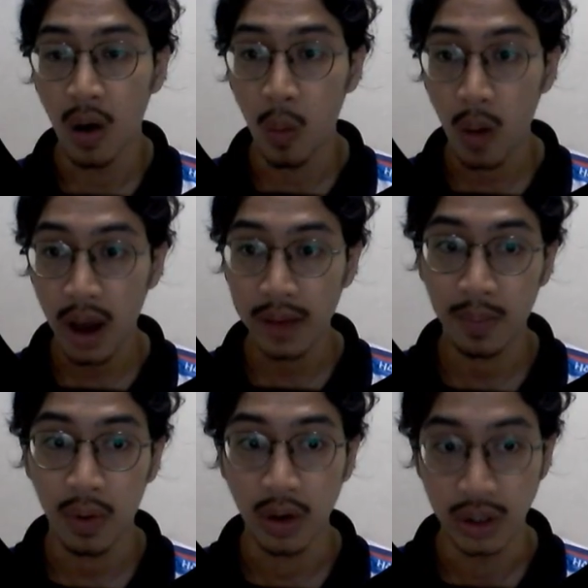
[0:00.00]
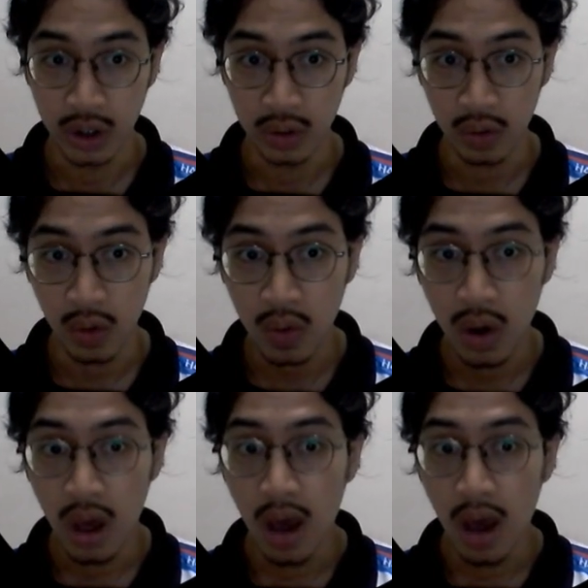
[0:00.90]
1.0